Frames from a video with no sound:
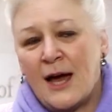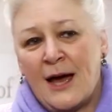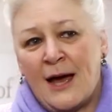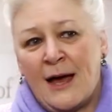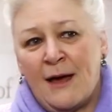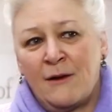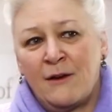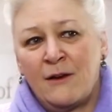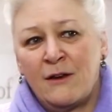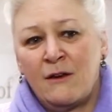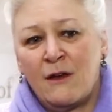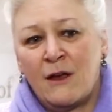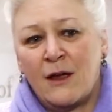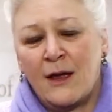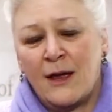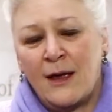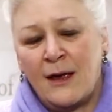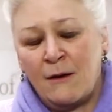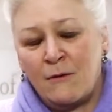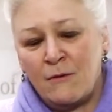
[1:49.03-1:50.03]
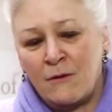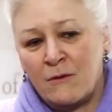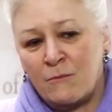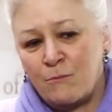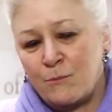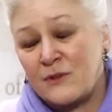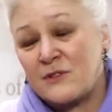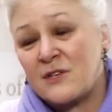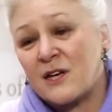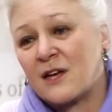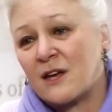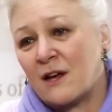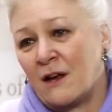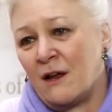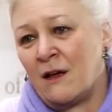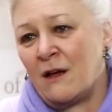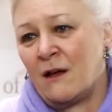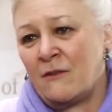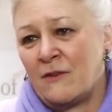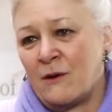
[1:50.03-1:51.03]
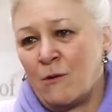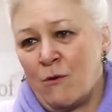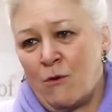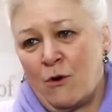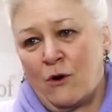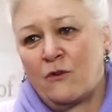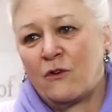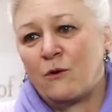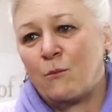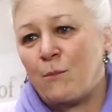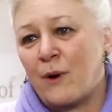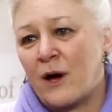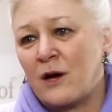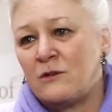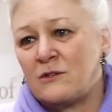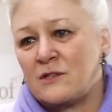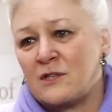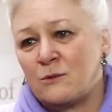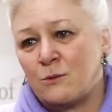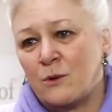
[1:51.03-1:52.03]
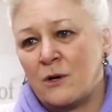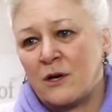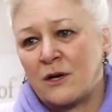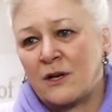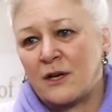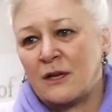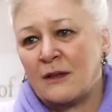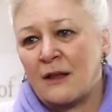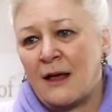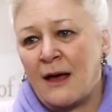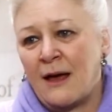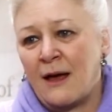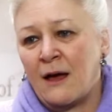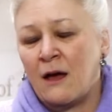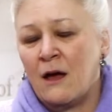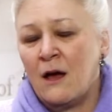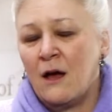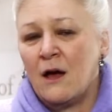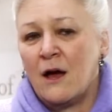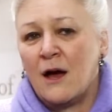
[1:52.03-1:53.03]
And in particular, there were a lot of composers working there.